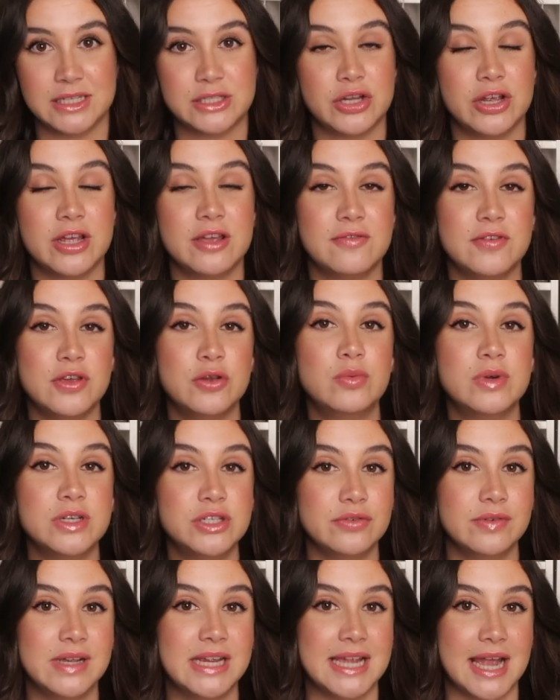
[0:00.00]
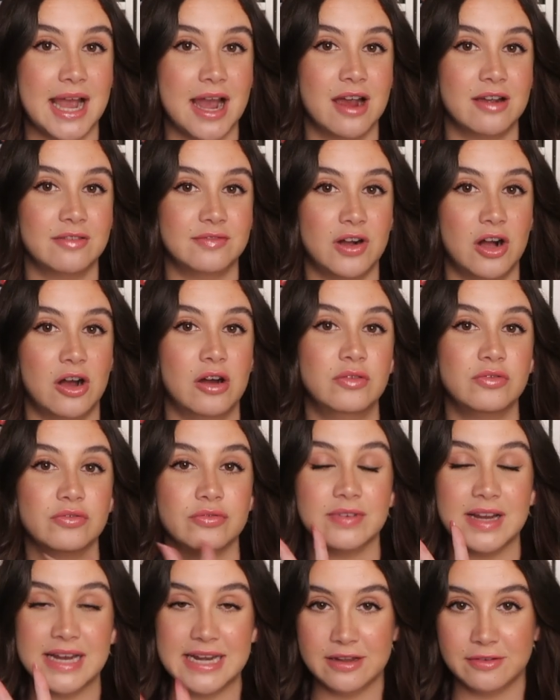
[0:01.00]
So if you want to read Caraval,
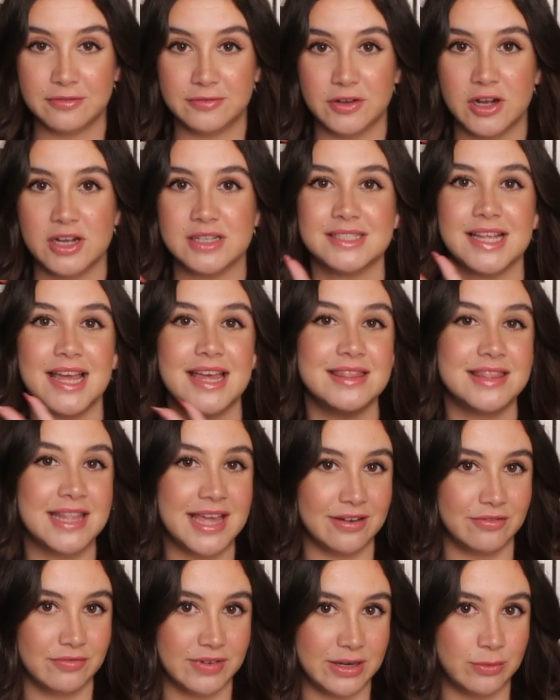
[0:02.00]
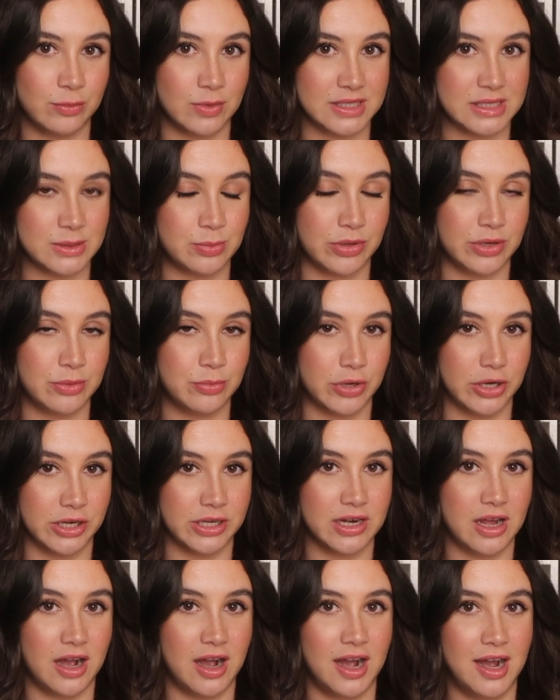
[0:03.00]
read it first and then read Once Upon a
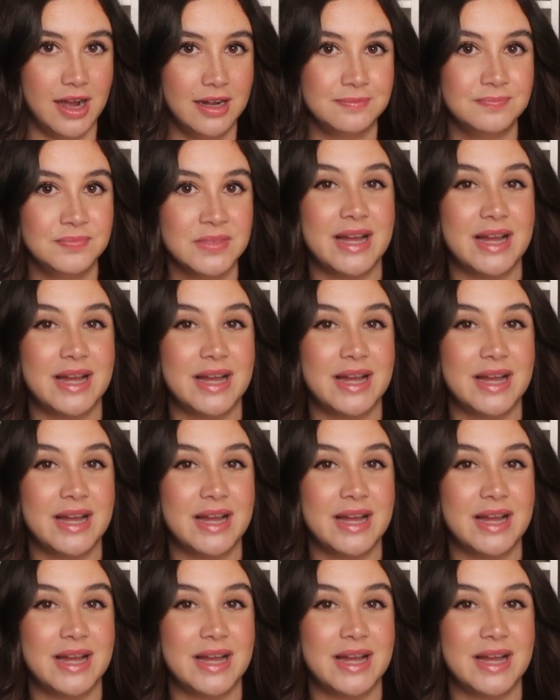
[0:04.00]
Broken Heart.